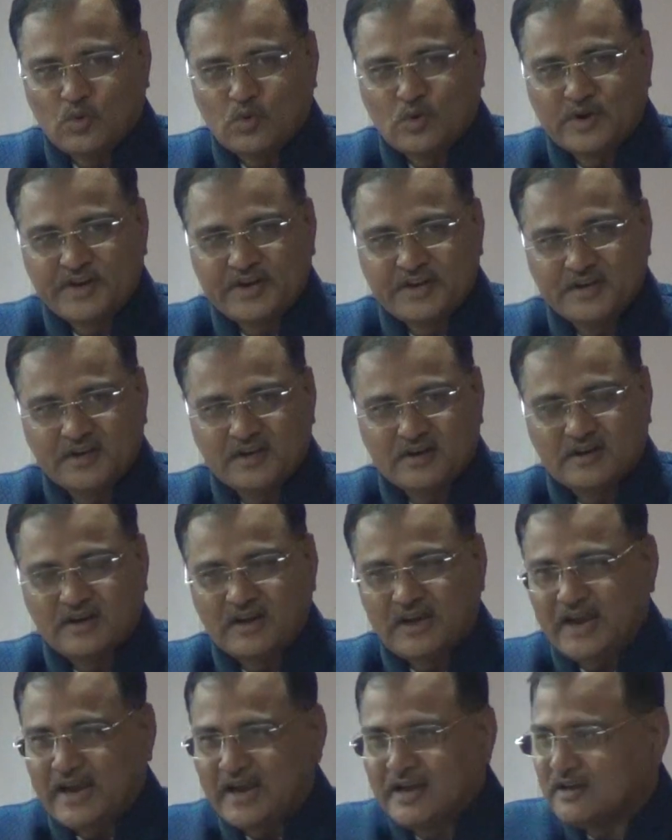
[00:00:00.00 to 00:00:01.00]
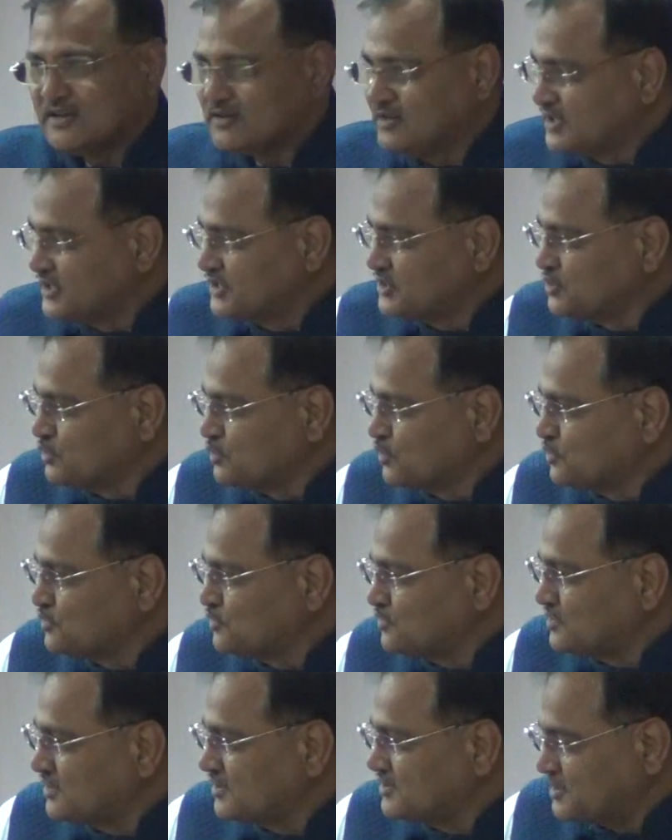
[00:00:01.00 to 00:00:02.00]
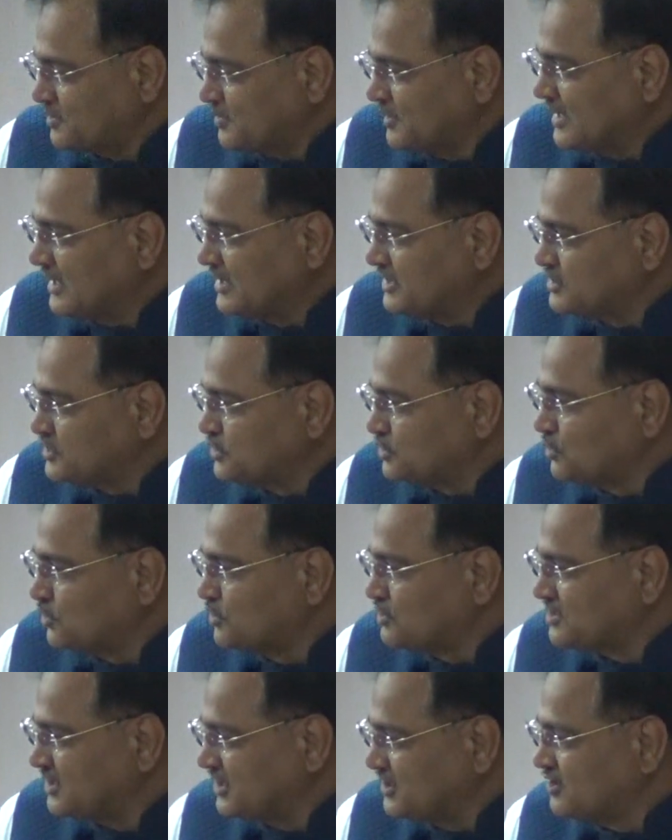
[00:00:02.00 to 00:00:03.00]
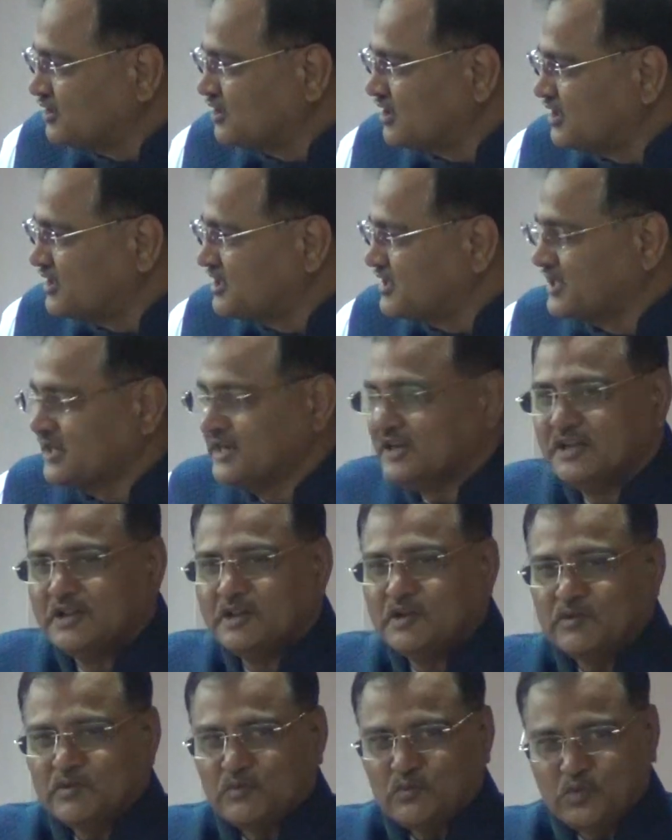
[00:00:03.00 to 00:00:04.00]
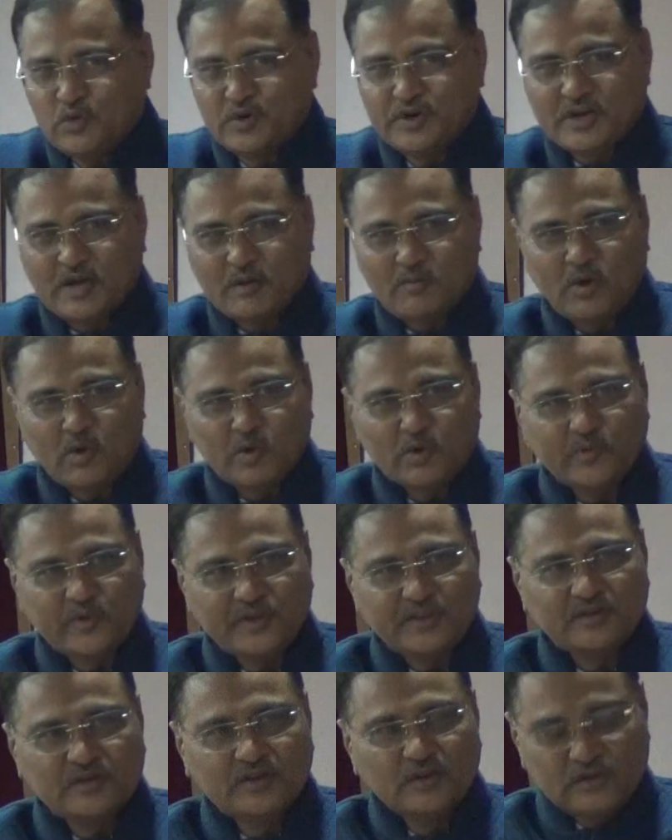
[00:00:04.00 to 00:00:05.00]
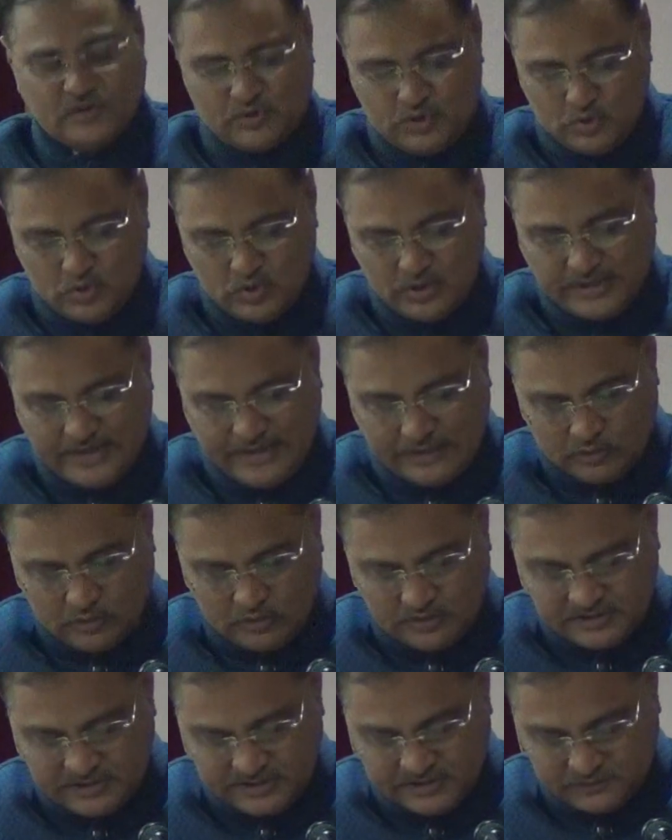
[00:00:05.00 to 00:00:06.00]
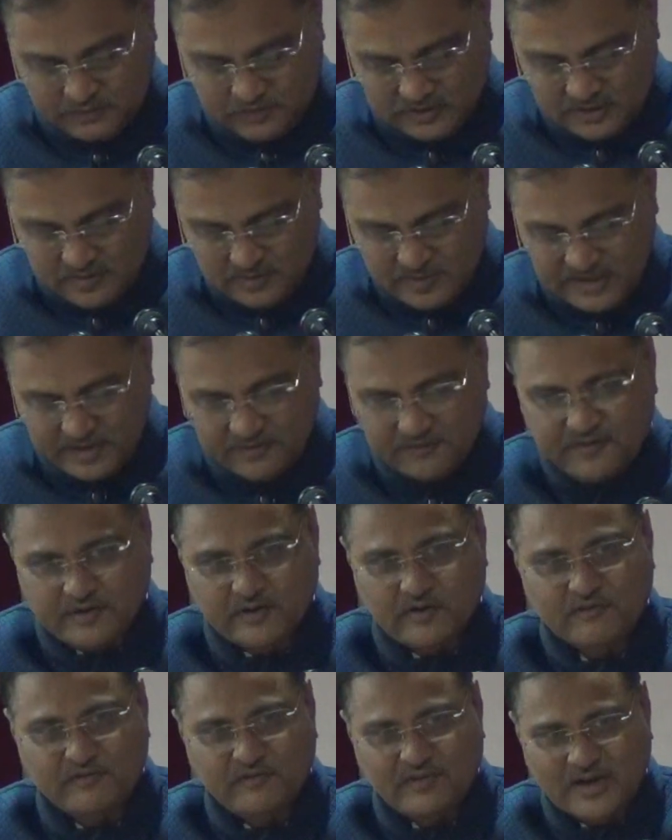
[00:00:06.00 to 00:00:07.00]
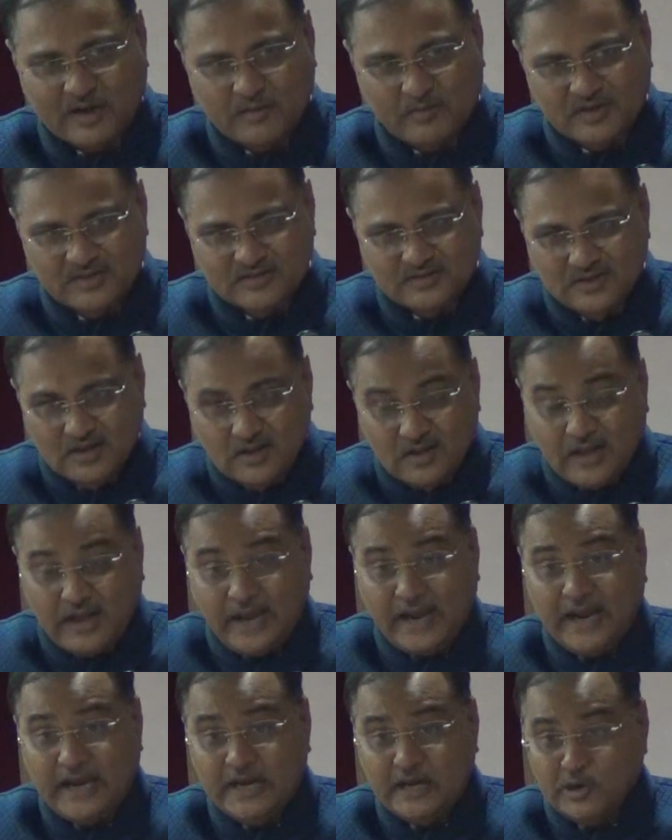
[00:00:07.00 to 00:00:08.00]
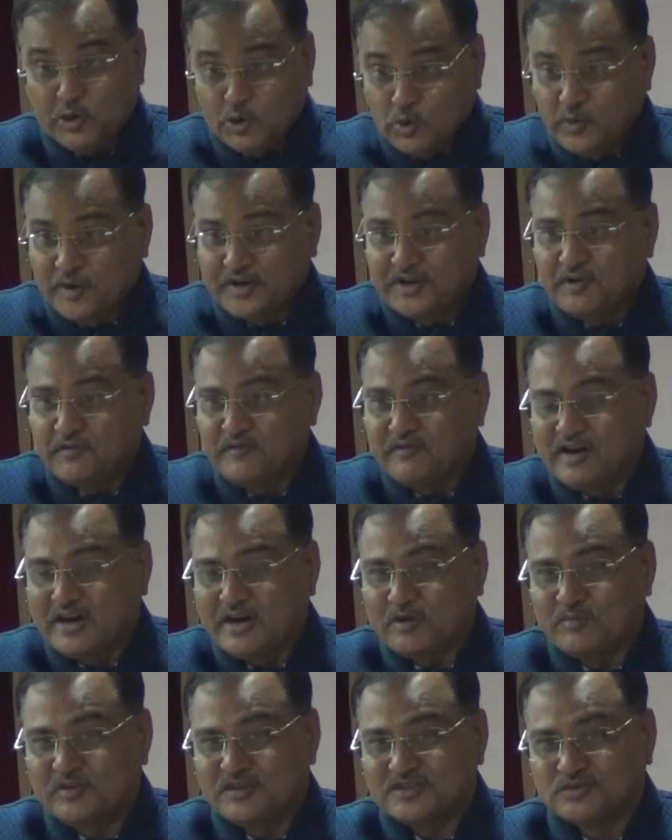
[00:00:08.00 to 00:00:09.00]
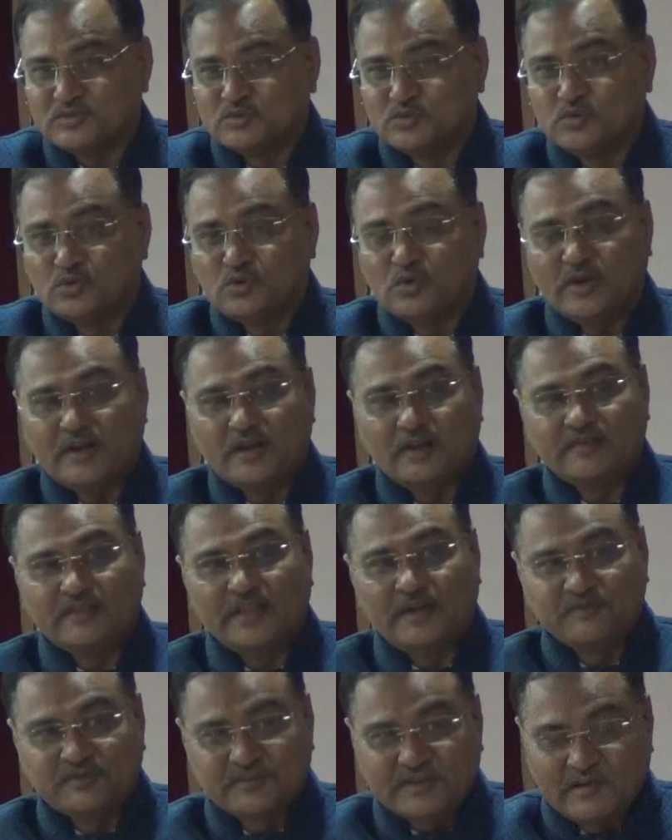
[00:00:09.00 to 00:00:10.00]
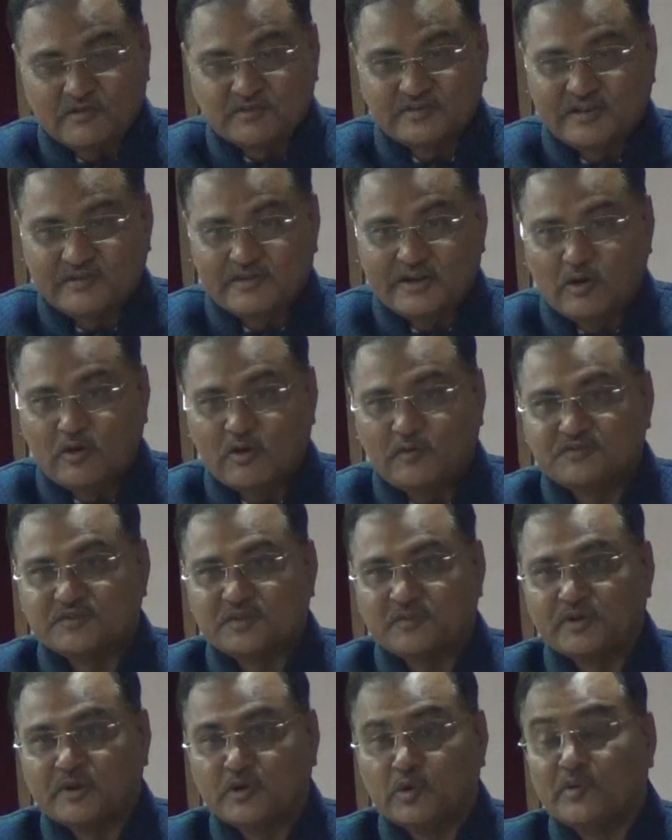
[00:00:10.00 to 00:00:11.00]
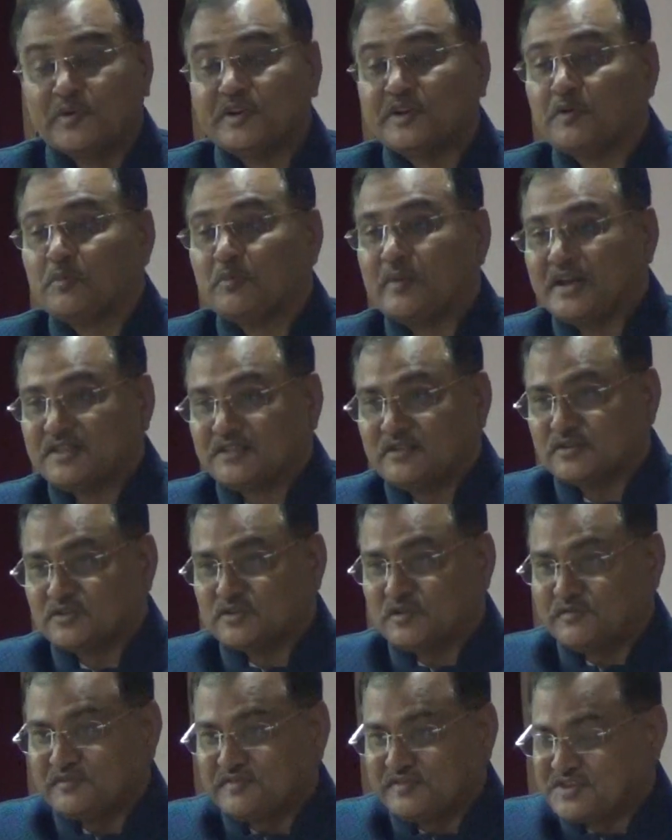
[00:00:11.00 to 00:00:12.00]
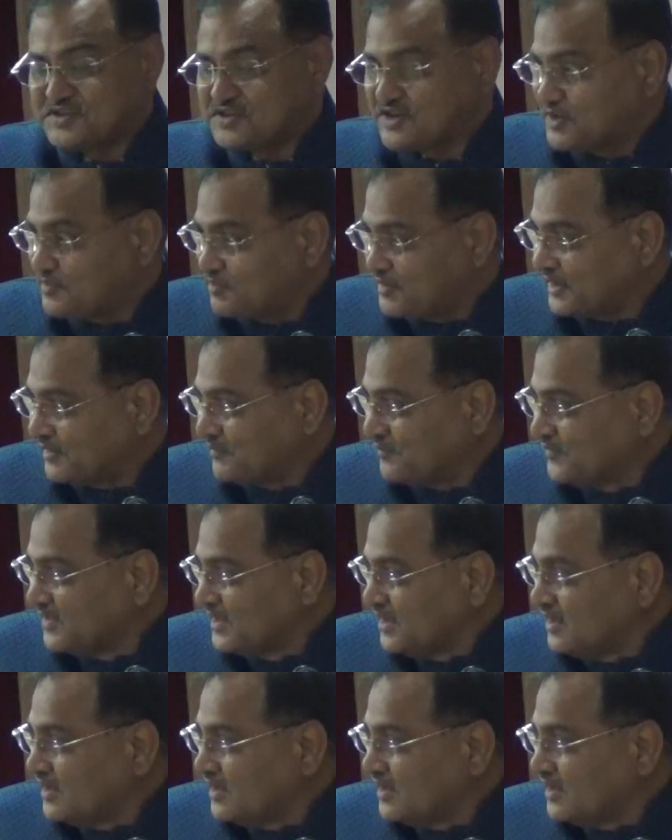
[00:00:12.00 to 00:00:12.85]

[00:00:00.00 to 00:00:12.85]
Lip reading: over here, and other similar institutes in the country, would come out with newer technologies for the benefit of farmers and innovative farmers who themselves have developed some innovative methods of fish keeping.